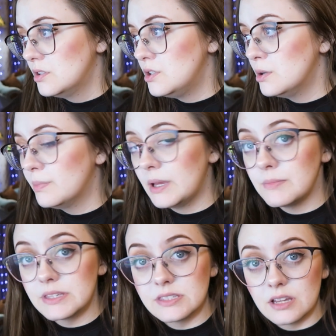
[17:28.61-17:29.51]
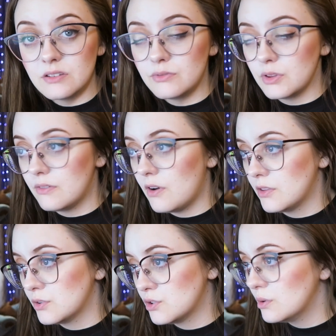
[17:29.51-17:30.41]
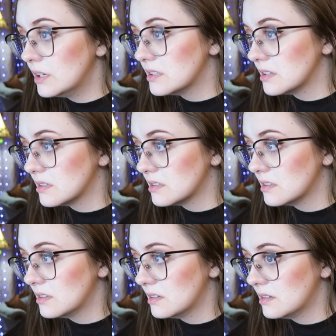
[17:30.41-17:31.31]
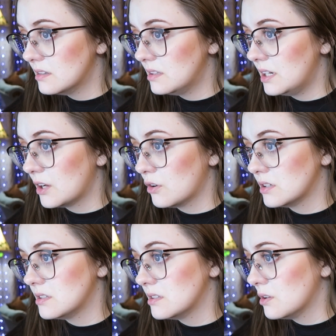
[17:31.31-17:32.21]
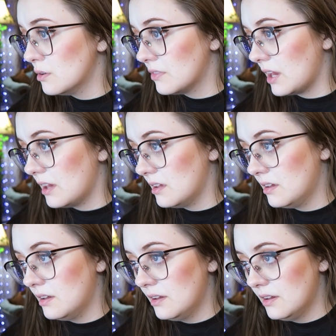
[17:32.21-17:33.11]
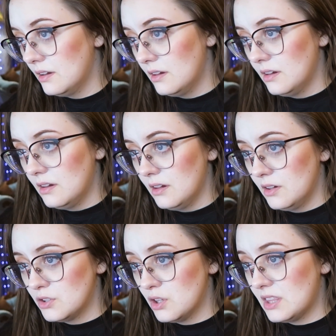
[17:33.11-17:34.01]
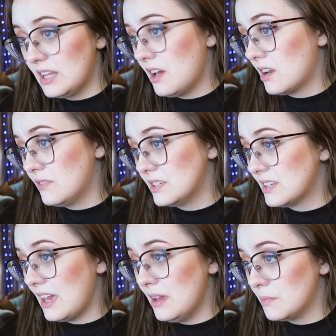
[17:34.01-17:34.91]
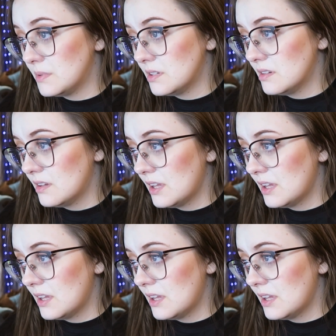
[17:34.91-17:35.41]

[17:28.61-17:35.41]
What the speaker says: do you blame the son for the father's choices? Did Icarus deserve that? Should they not have escaped?